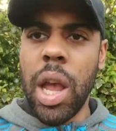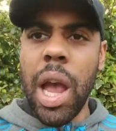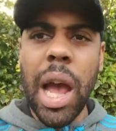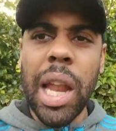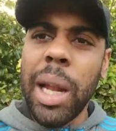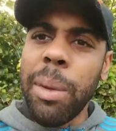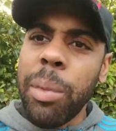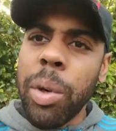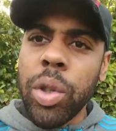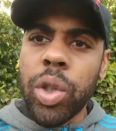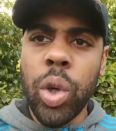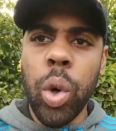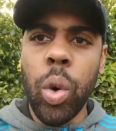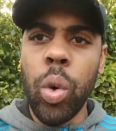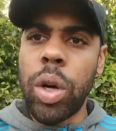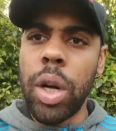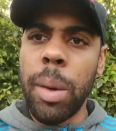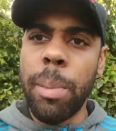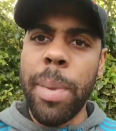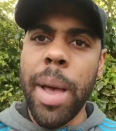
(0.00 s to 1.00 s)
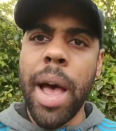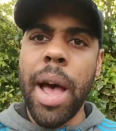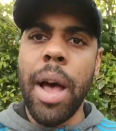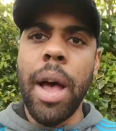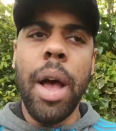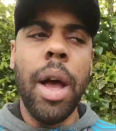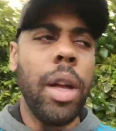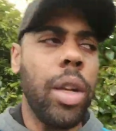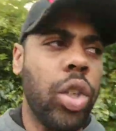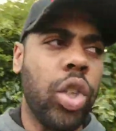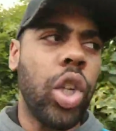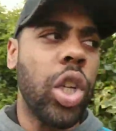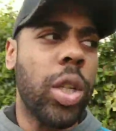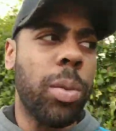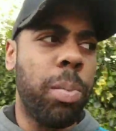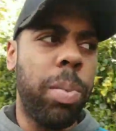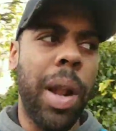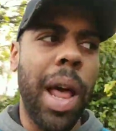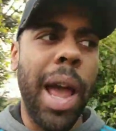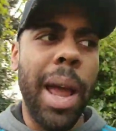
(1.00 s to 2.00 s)
And I'm not talking about
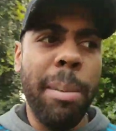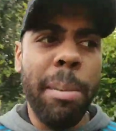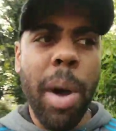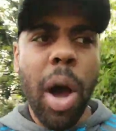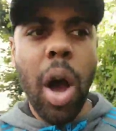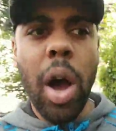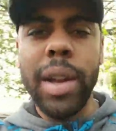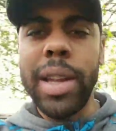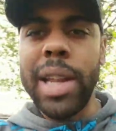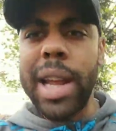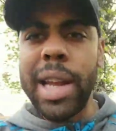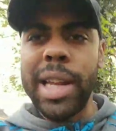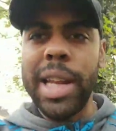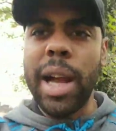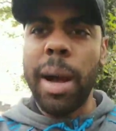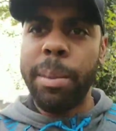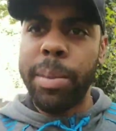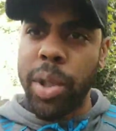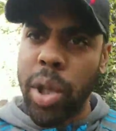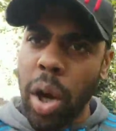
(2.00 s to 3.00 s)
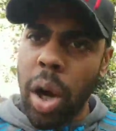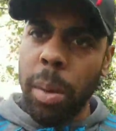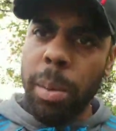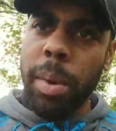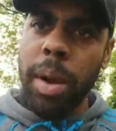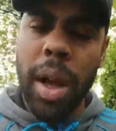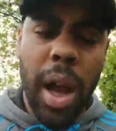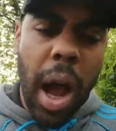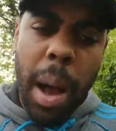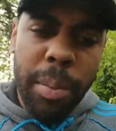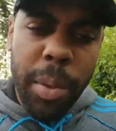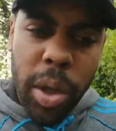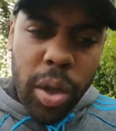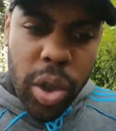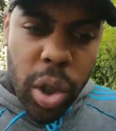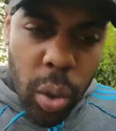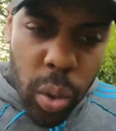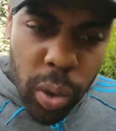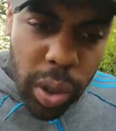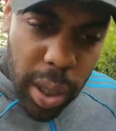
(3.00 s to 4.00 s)
just playing Martinelli up top. I'm not
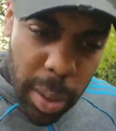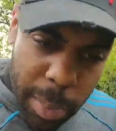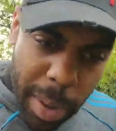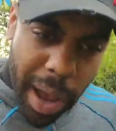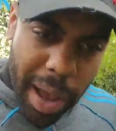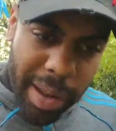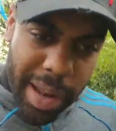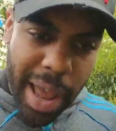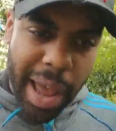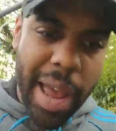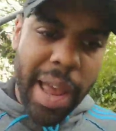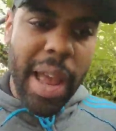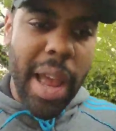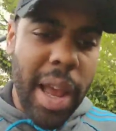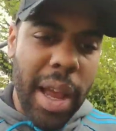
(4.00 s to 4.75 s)
talking about that.